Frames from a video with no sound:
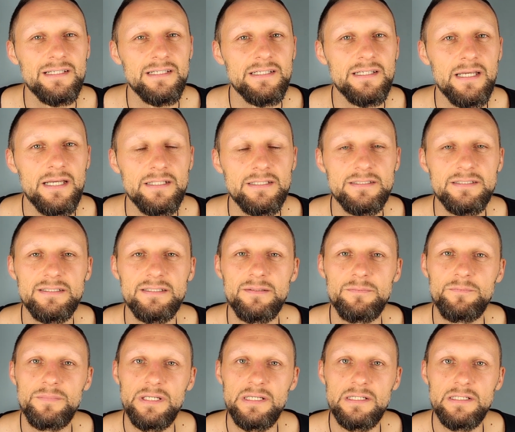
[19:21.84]
yeah, this is the
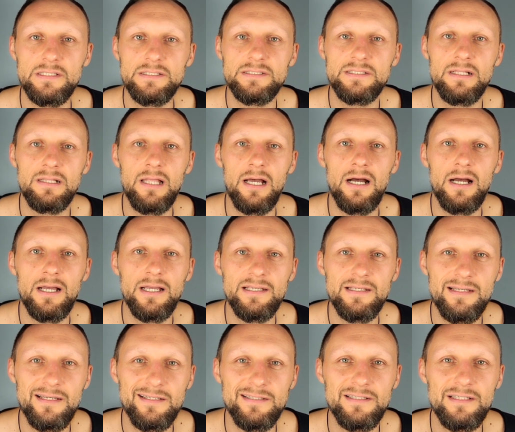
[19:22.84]
biggest lie
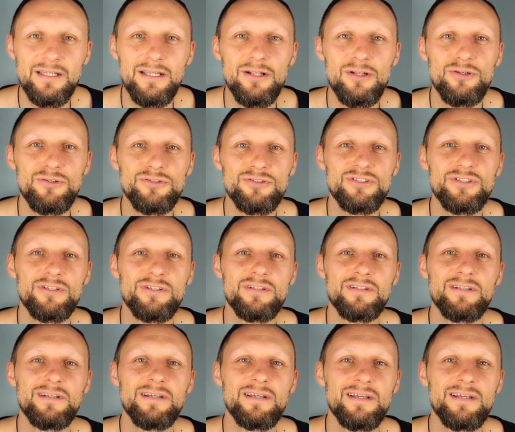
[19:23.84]
and illusion